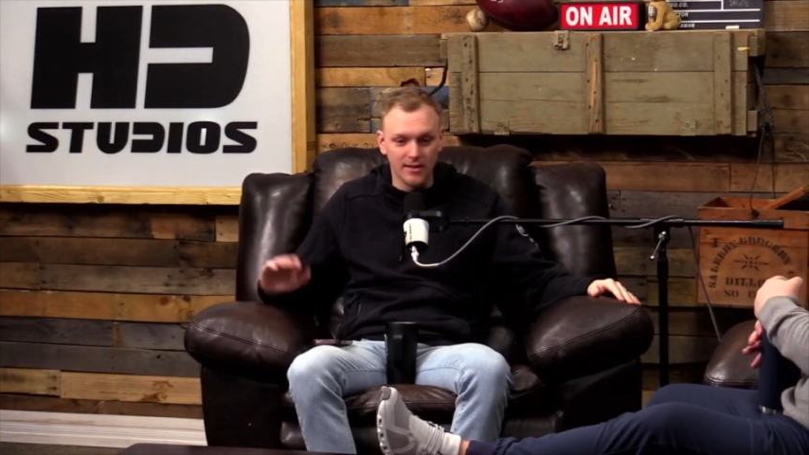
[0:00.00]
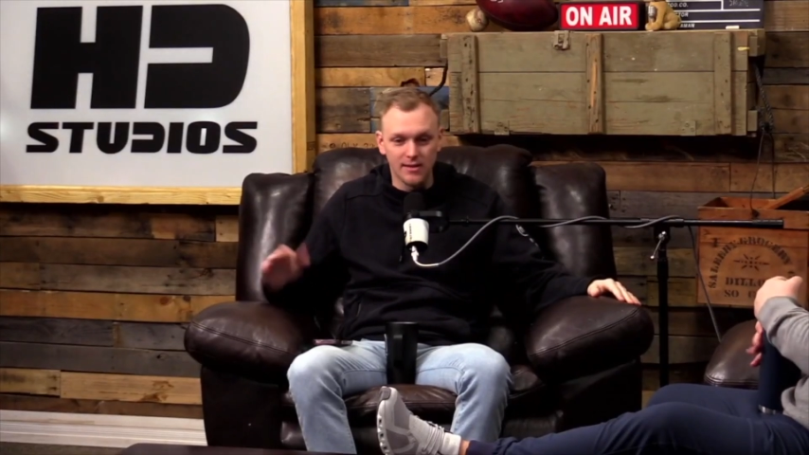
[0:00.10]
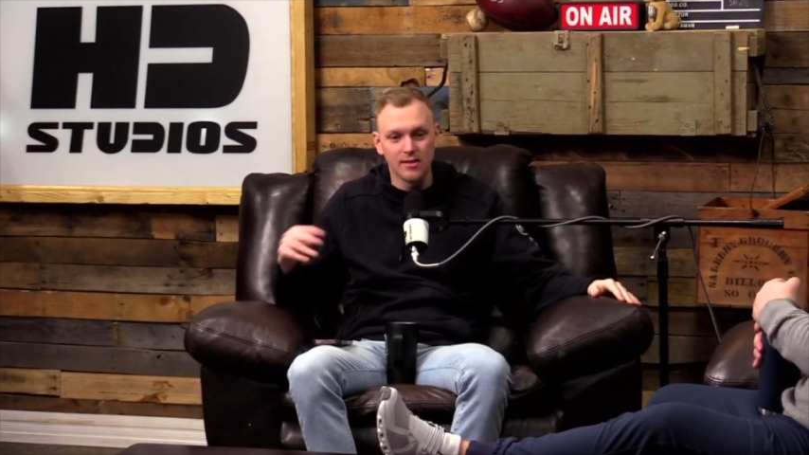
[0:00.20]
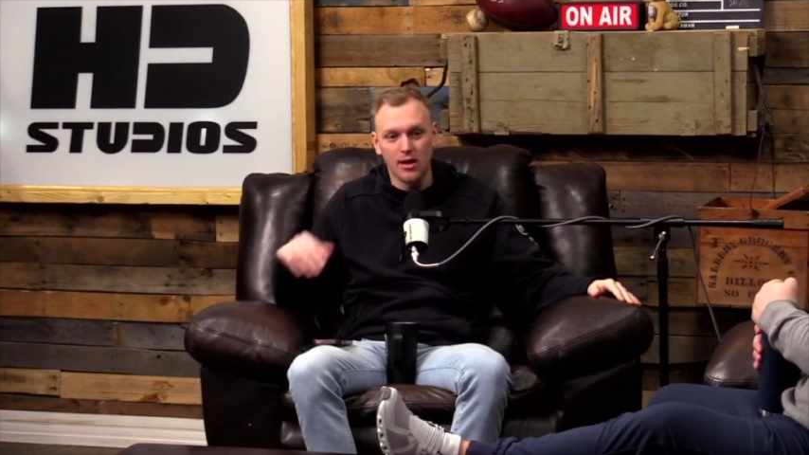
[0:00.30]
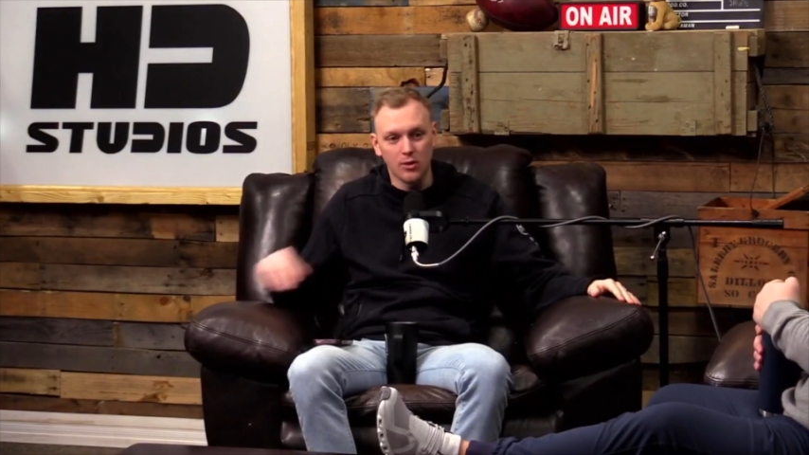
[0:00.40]
like,
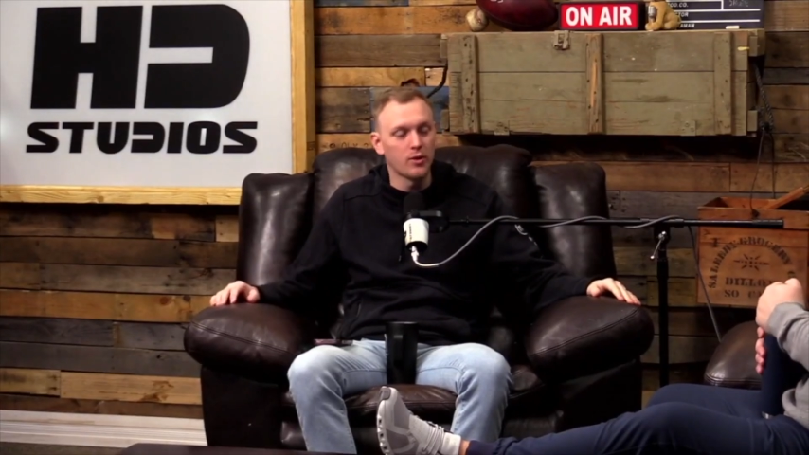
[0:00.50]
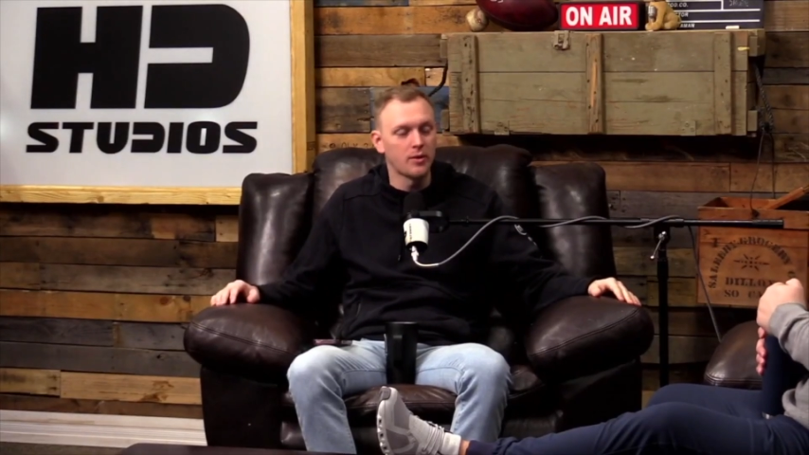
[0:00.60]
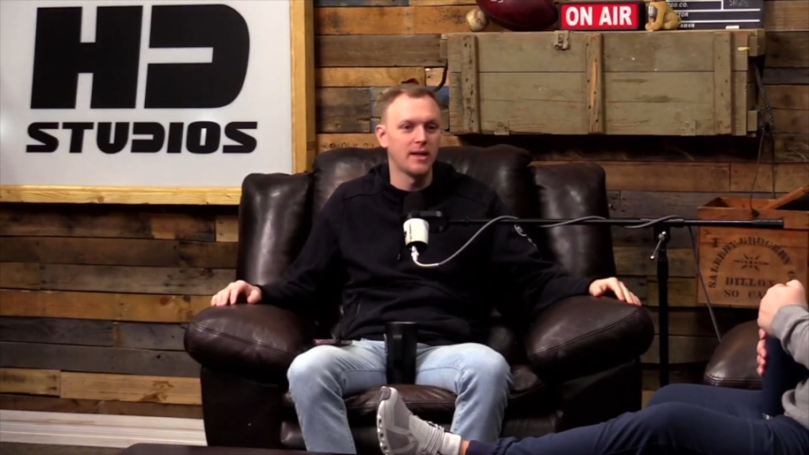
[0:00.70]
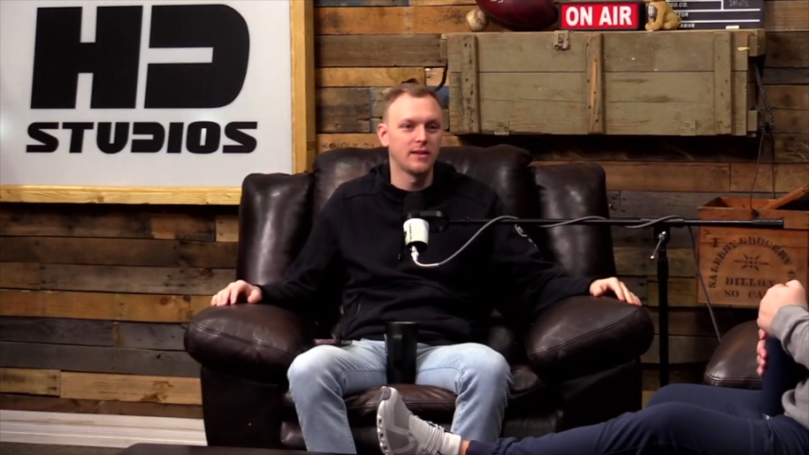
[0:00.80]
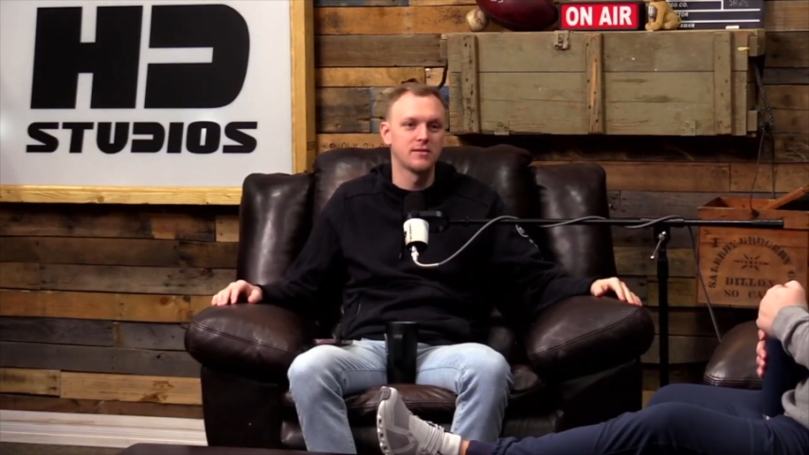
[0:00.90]
"This is our
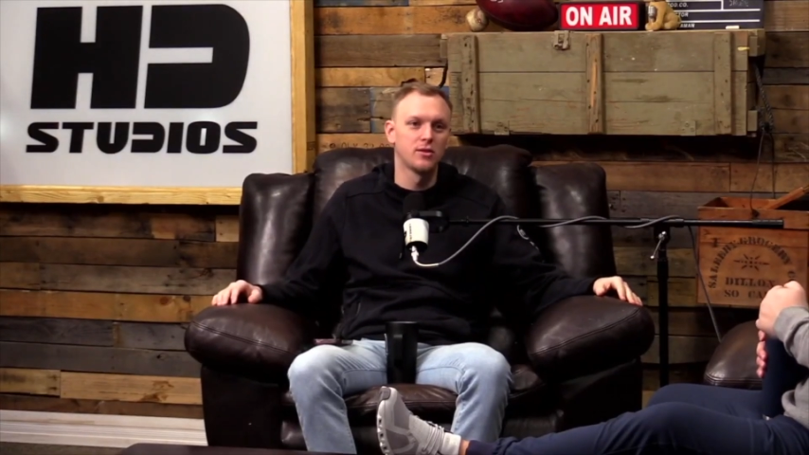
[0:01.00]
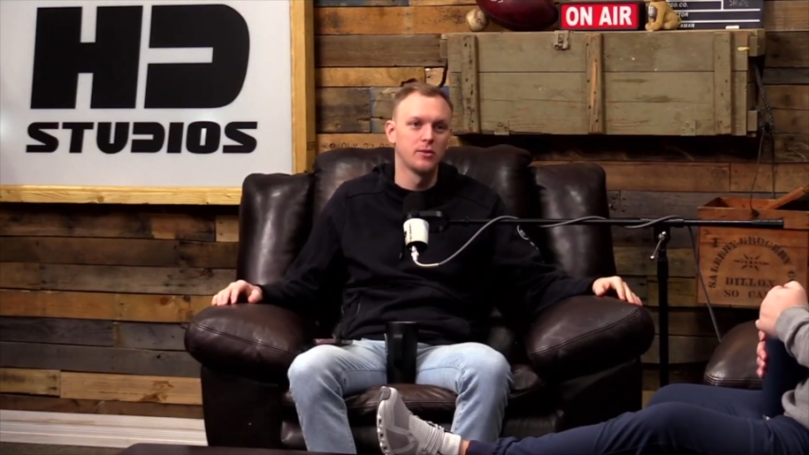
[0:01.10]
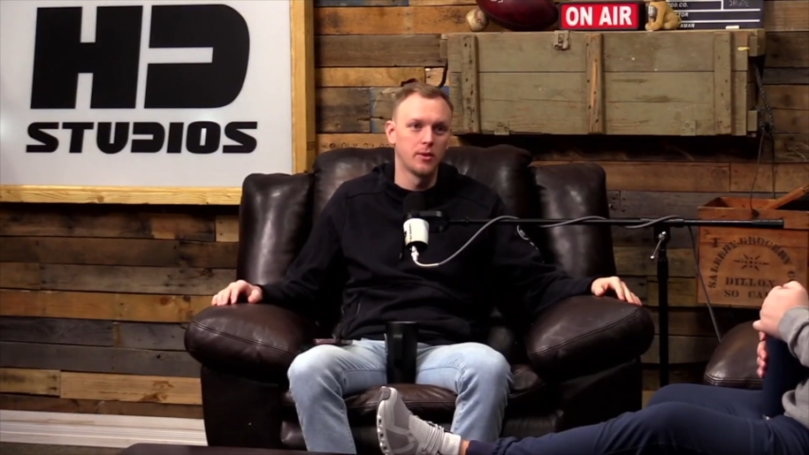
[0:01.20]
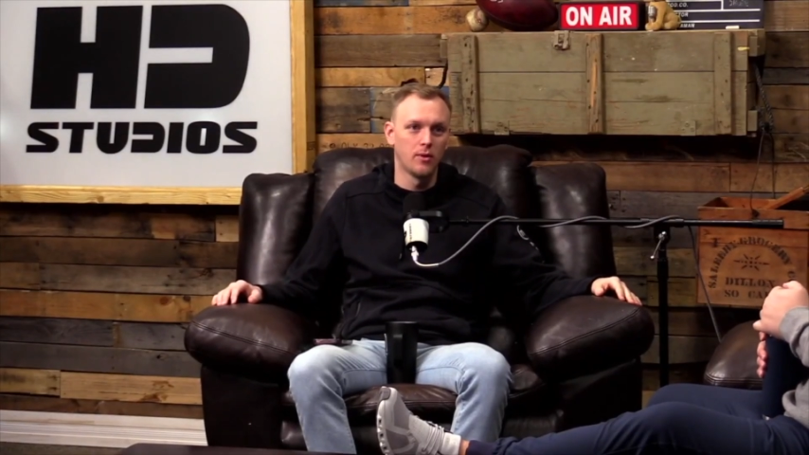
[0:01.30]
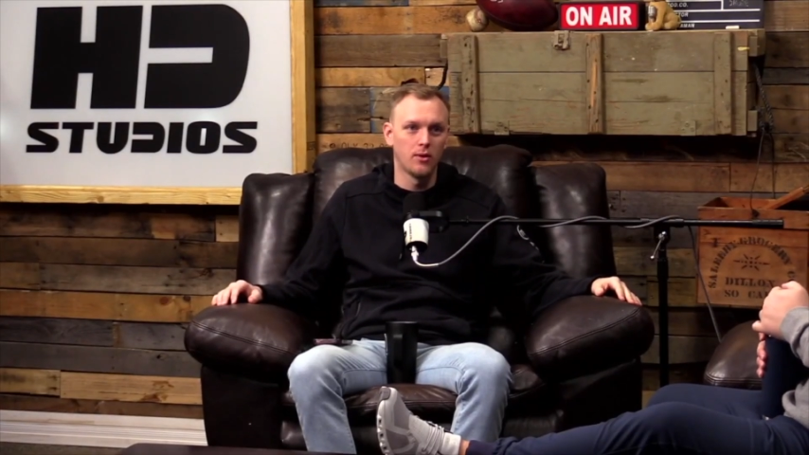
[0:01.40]
quarterback. This is yeah.
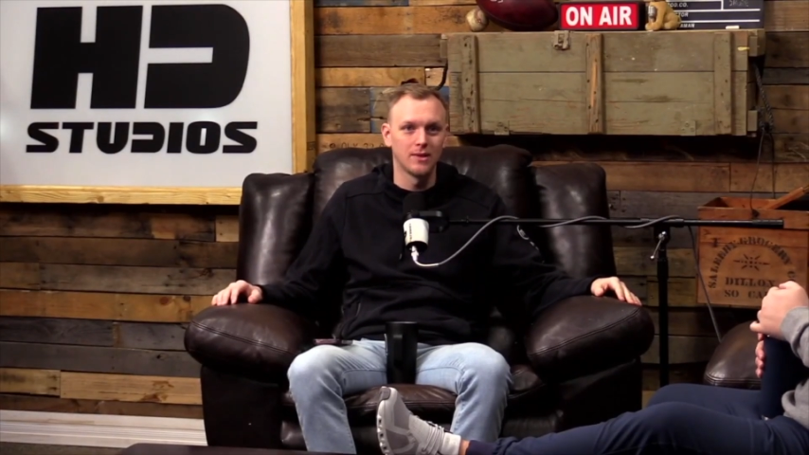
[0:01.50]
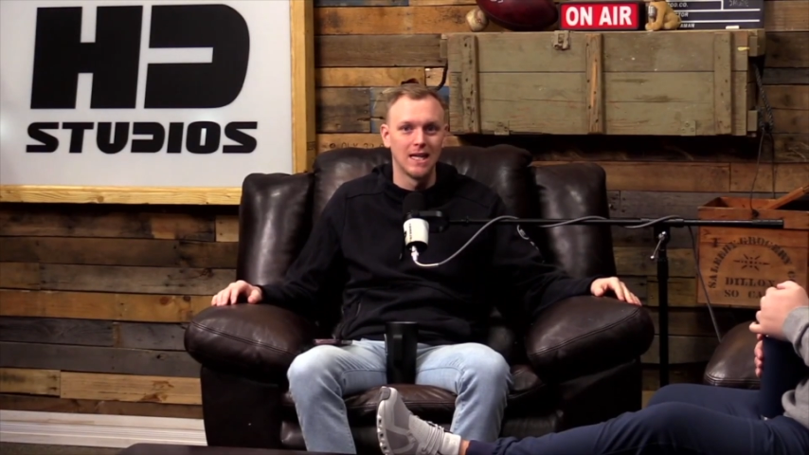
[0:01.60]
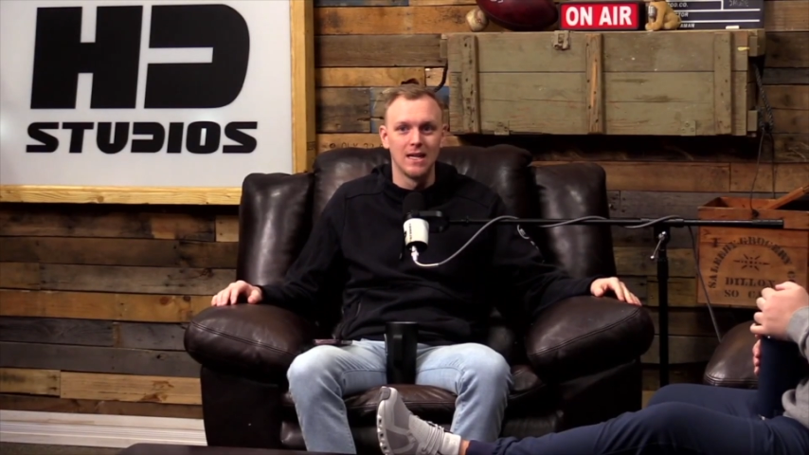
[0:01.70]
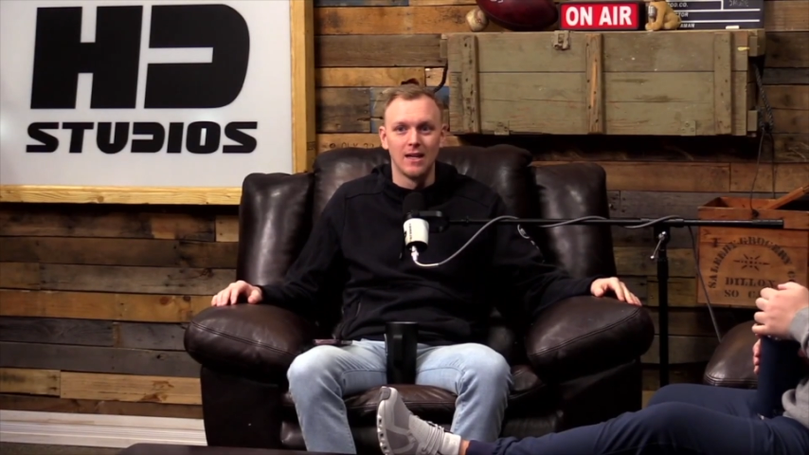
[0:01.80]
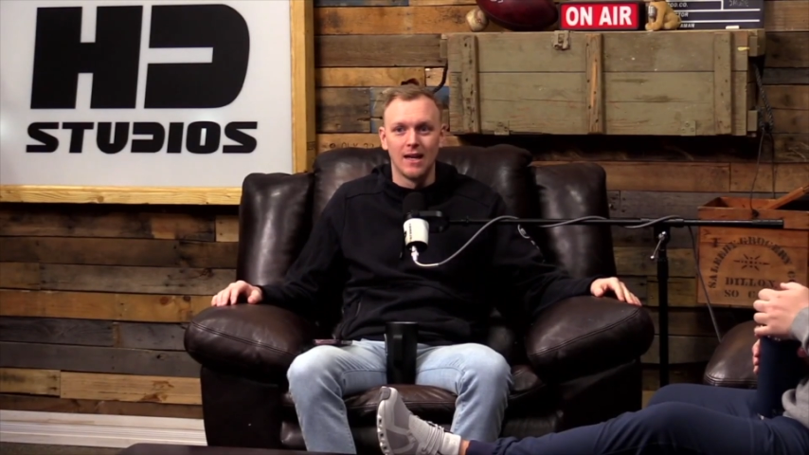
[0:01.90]
who we want."
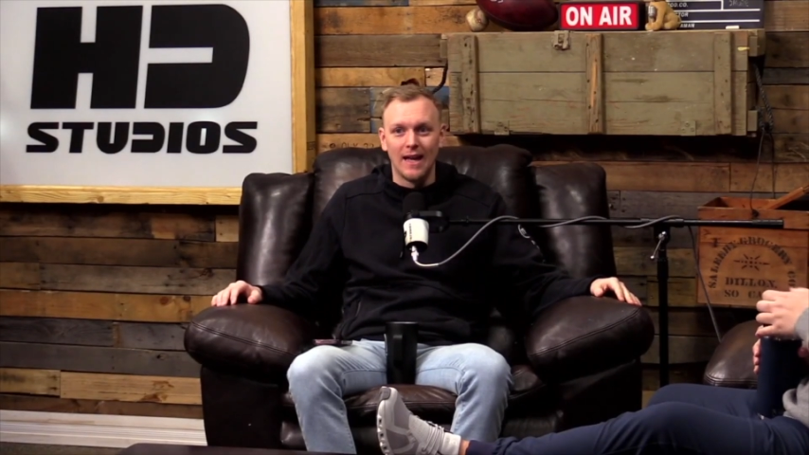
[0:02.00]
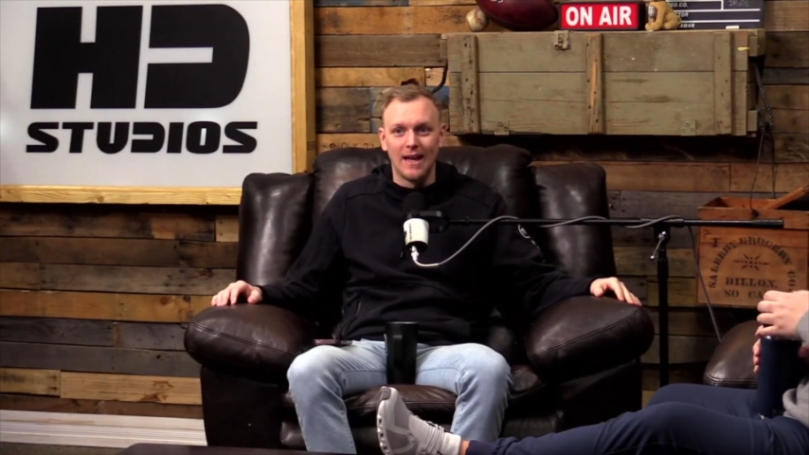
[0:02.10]
Yeah.